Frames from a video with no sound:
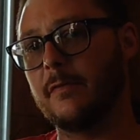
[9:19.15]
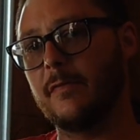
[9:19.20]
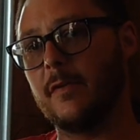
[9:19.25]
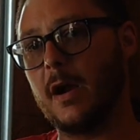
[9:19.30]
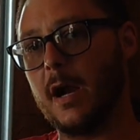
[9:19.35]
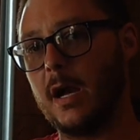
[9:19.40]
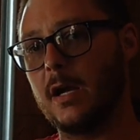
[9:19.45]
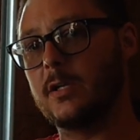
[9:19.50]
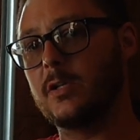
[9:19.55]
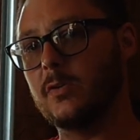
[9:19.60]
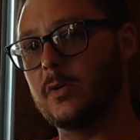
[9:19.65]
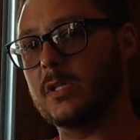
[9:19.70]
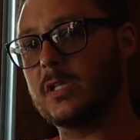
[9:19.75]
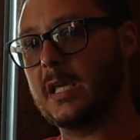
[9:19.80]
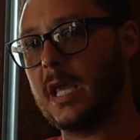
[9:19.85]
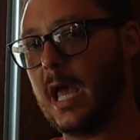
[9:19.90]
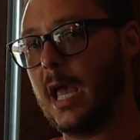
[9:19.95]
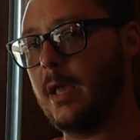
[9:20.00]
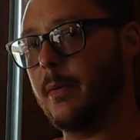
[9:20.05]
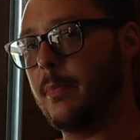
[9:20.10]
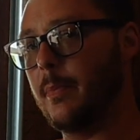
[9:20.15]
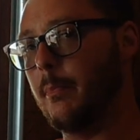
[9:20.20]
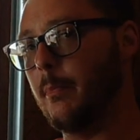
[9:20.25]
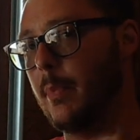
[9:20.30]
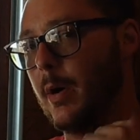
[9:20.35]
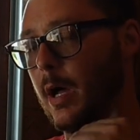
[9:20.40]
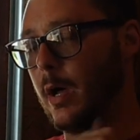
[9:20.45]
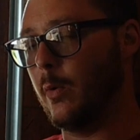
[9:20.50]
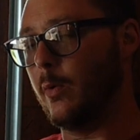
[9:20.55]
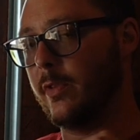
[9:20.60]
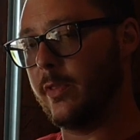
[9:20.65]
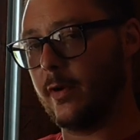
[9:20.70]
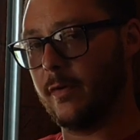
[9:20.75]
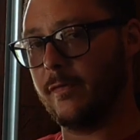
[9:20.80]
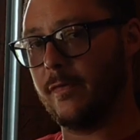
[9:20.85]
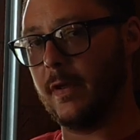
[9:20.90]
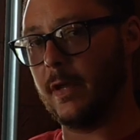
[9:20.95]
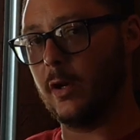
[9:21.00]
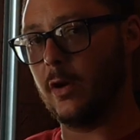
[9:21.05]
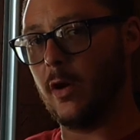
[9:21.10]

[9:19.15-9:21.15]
but with her finger over the plug,